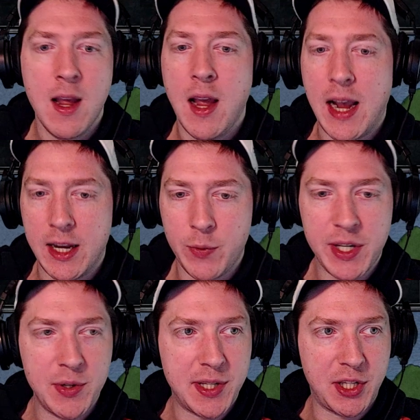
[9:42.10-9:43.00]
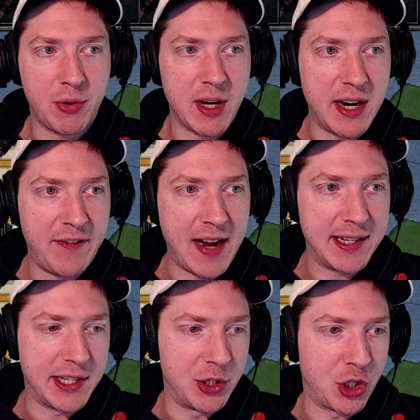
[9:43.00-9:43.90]
How do we use this to our
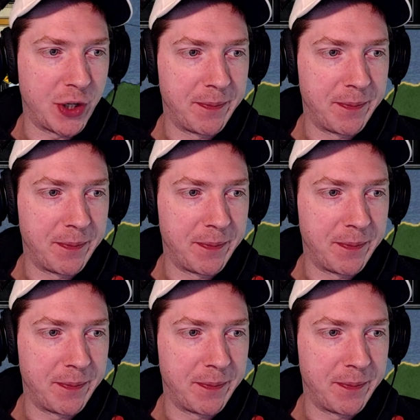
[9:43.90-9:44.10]
advantage?